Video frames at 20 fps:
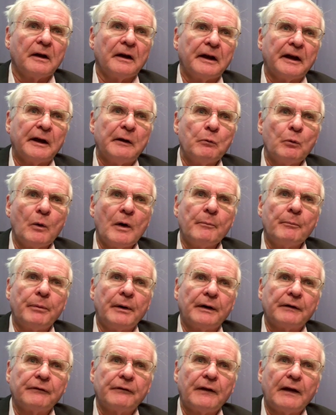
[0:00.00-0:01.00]
in one
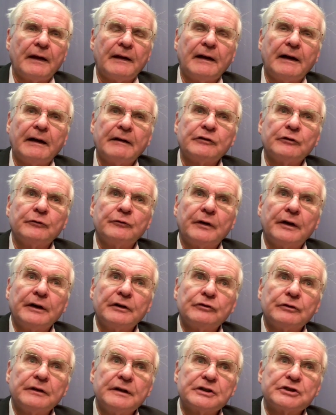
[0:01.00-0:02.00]
part of their lives and
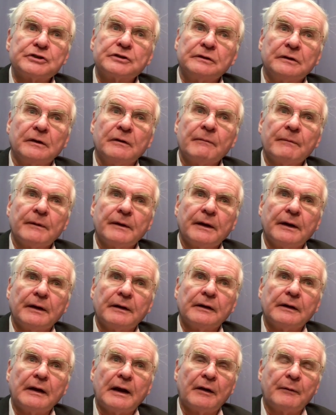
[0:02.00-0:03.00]
very traditional
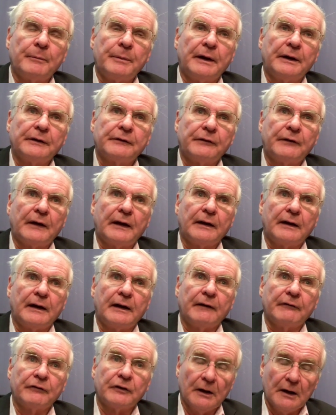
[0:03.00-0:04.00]
in another part of their
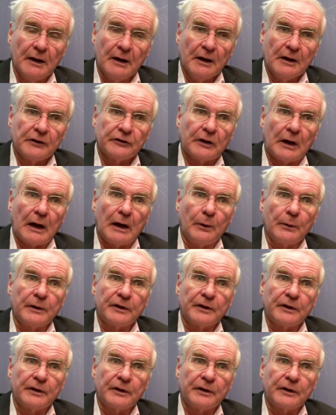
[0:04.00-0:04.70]
lives. So I would